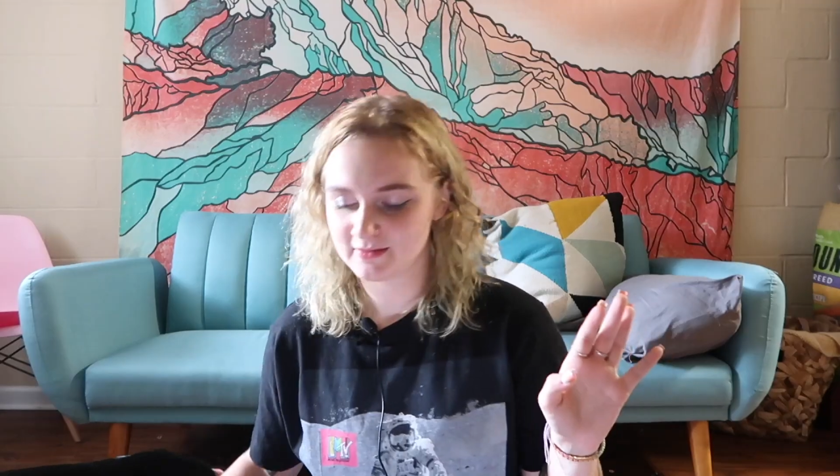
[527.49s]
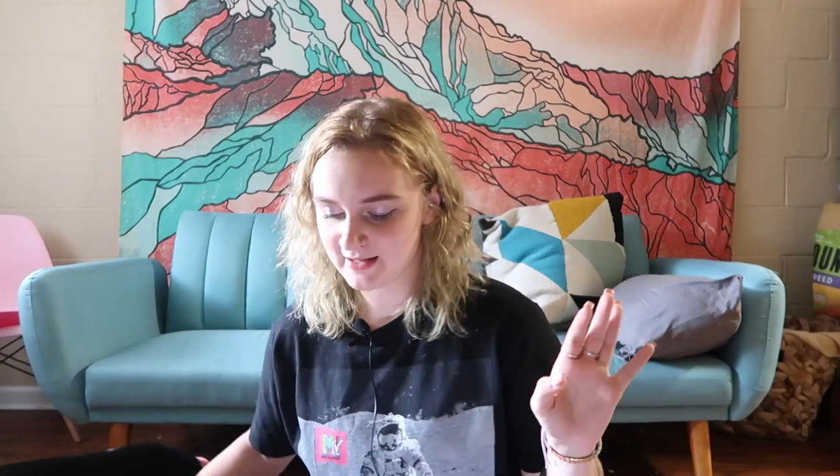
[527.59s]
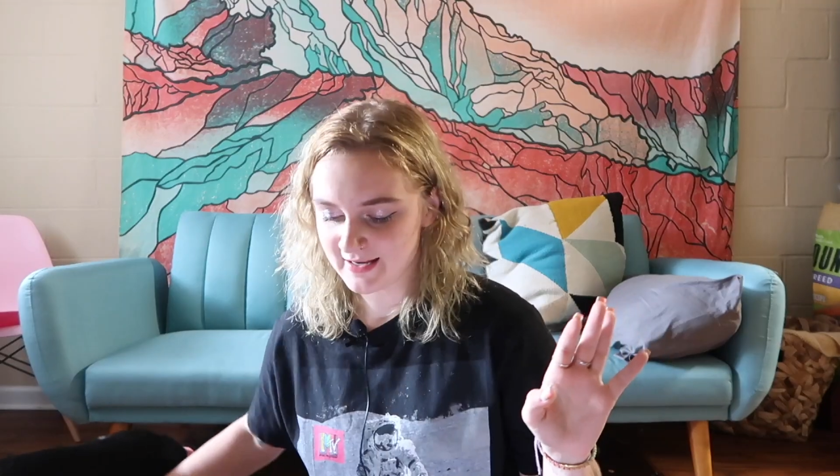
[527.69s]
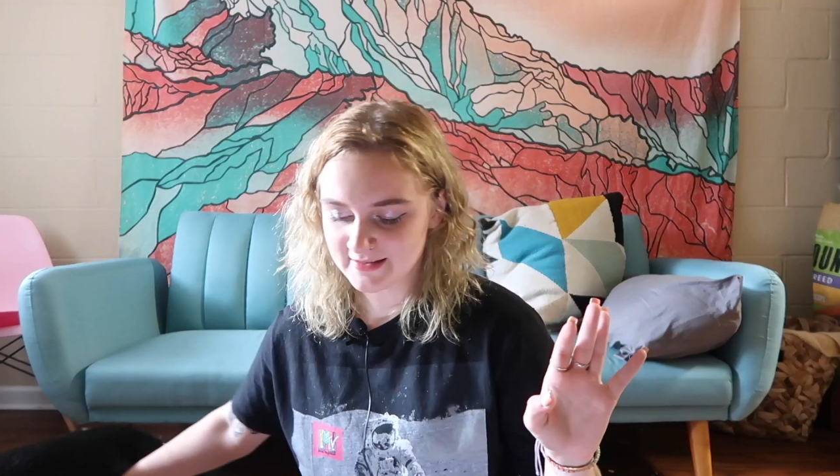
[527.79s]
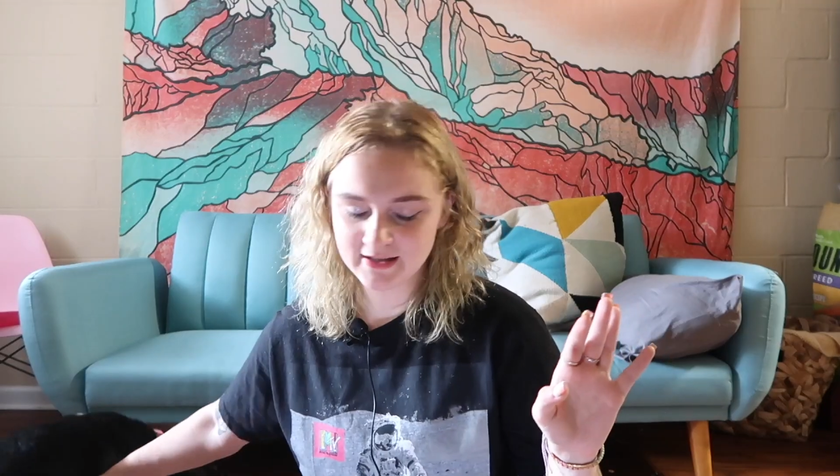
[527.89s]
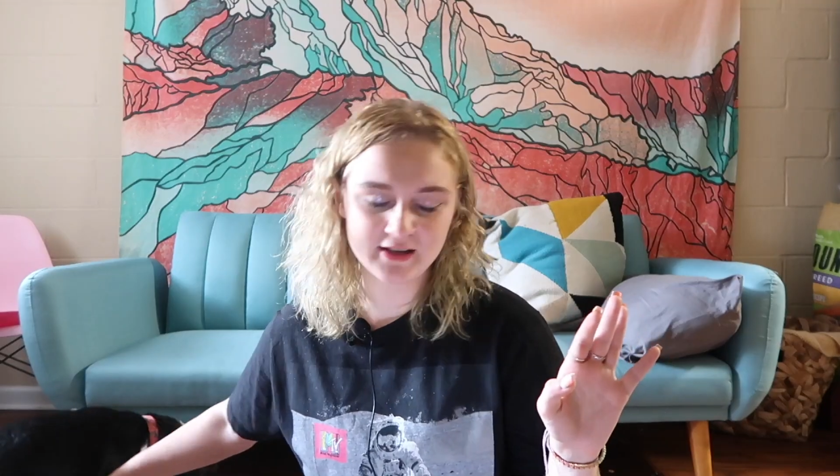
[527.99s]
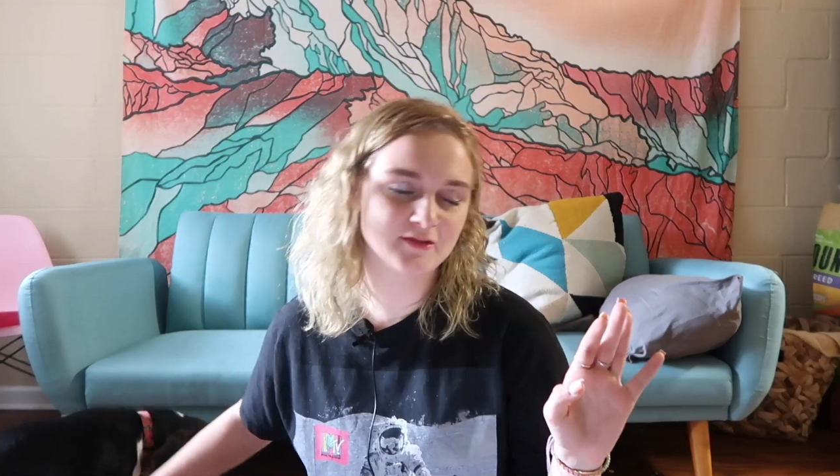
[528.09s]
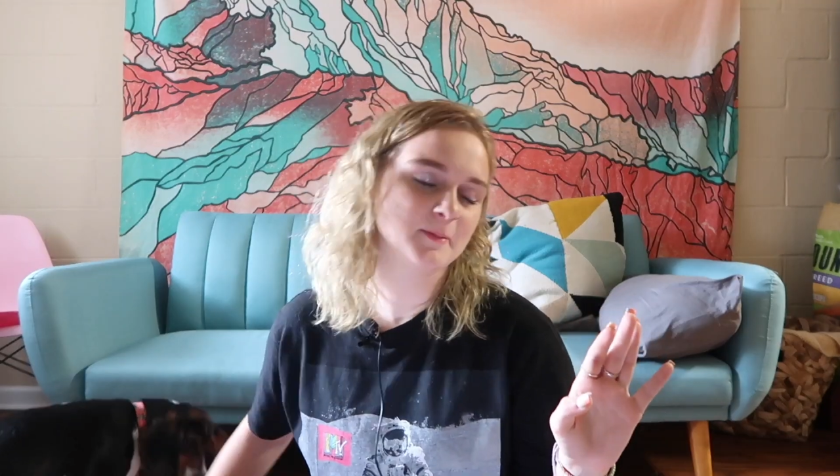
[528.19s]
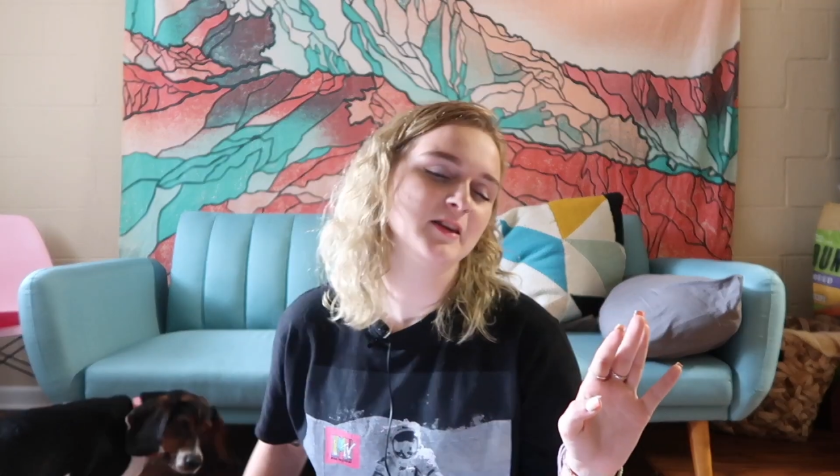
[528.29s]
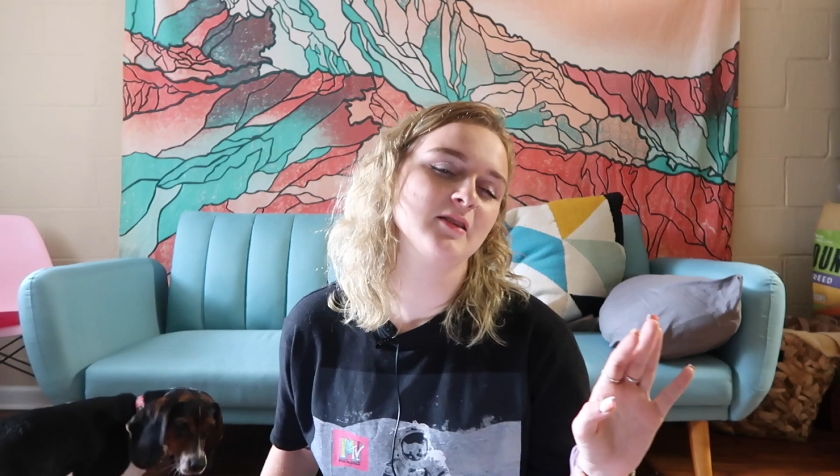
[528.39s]
Casey
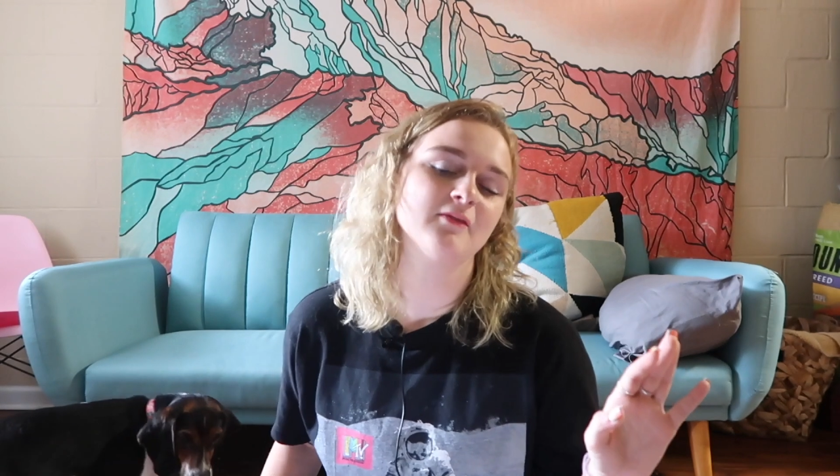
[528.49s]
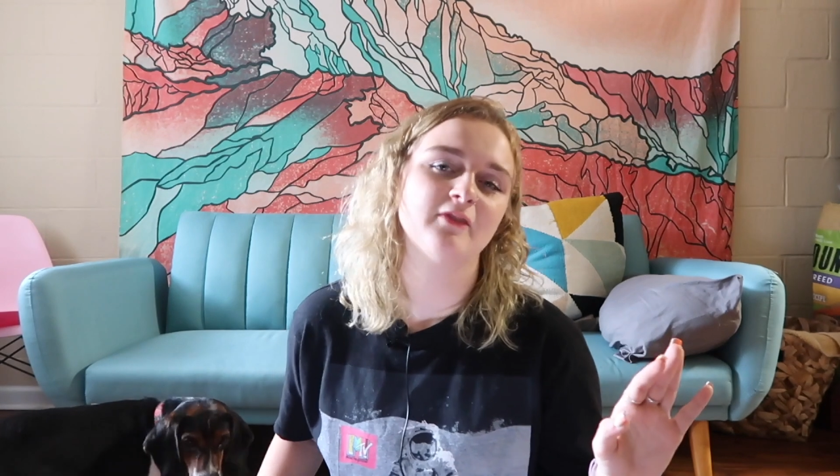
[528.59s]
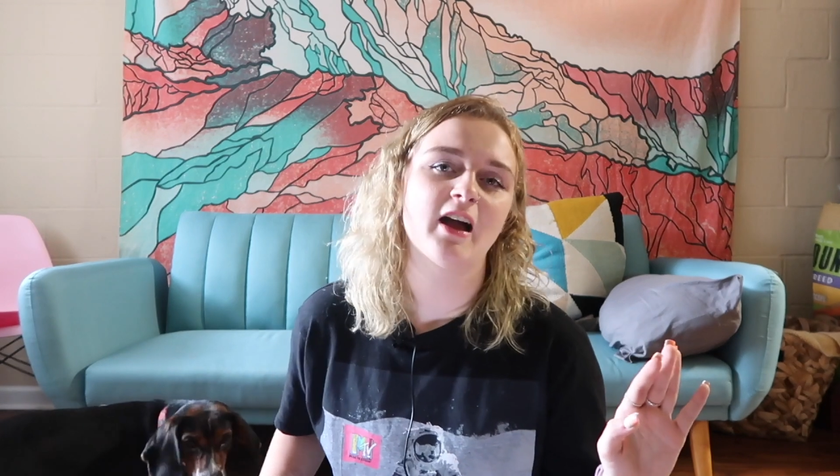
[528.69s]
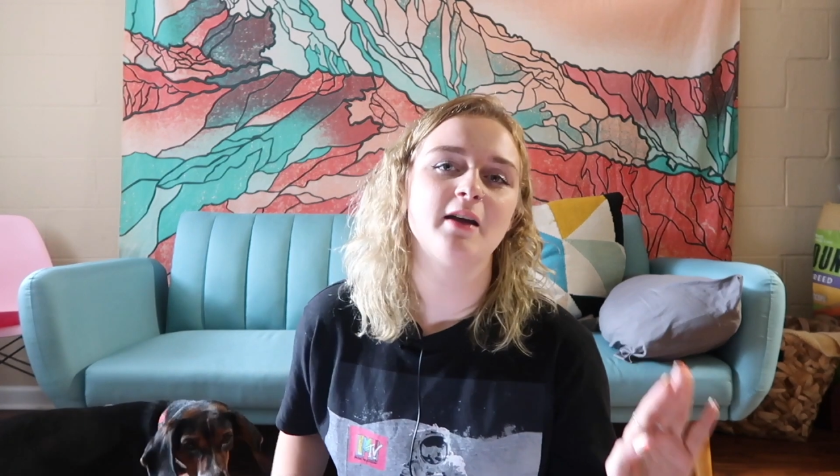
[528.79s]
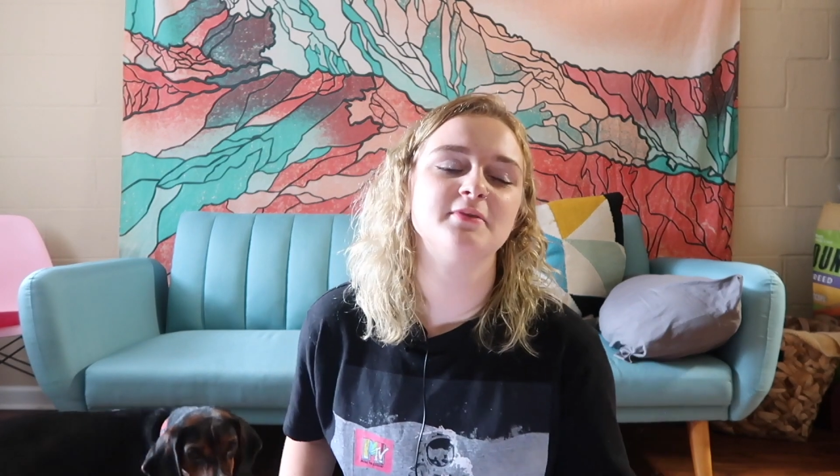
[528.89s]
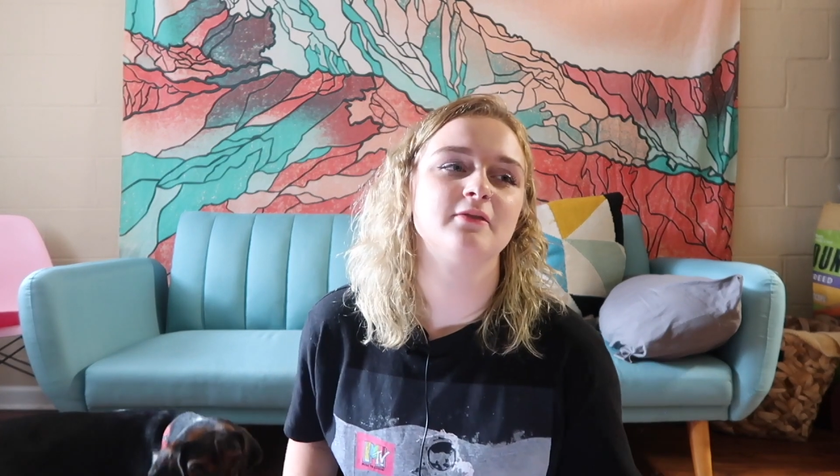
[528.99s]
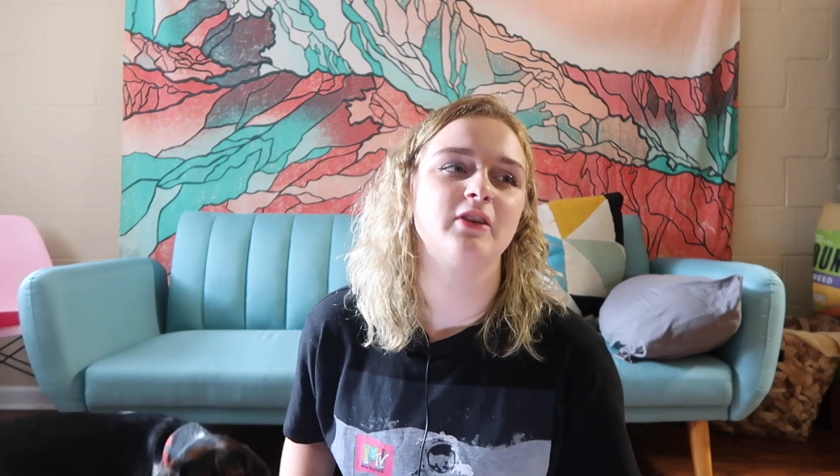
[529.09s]
gives me vibes of